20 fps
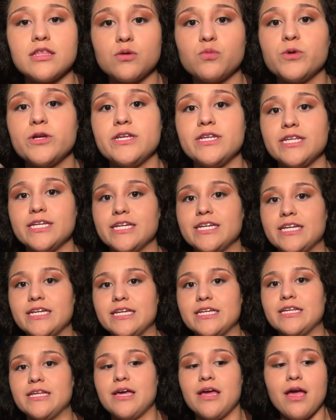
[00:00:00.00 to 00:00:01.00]
that we
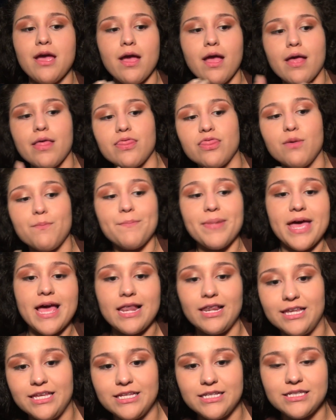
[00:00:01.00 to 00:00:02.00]
did the
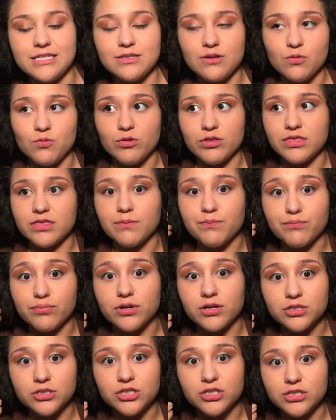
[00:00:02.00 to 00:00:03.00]
palette with the
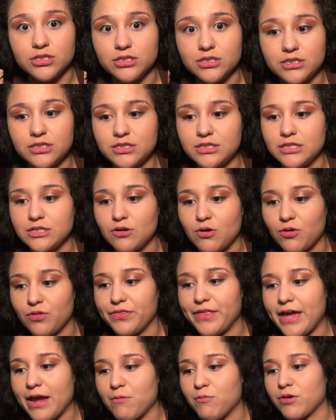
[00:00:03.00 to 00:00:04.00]
brushes and all
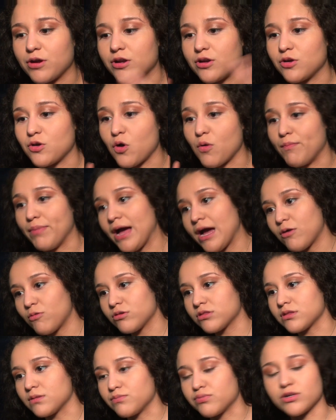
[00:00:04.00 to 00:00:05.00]
that, we're gonna go back
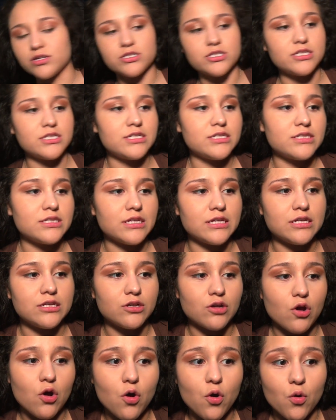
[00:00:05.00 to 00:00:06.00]
with the brushes
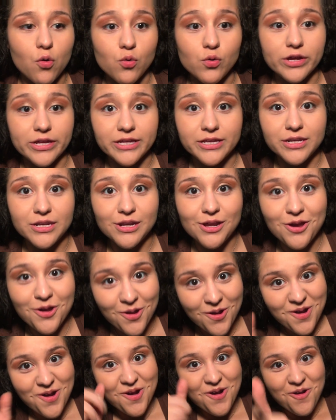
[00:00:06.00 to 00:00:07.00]
and go in
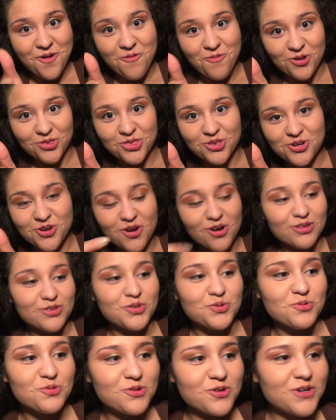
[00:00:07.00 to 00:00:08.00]
with the
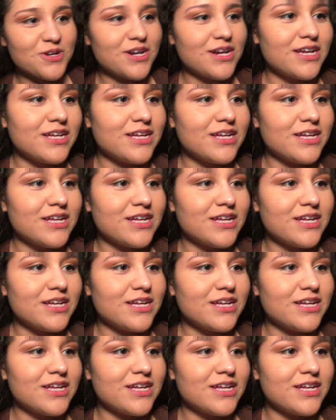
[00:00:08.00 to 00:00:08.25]
contour.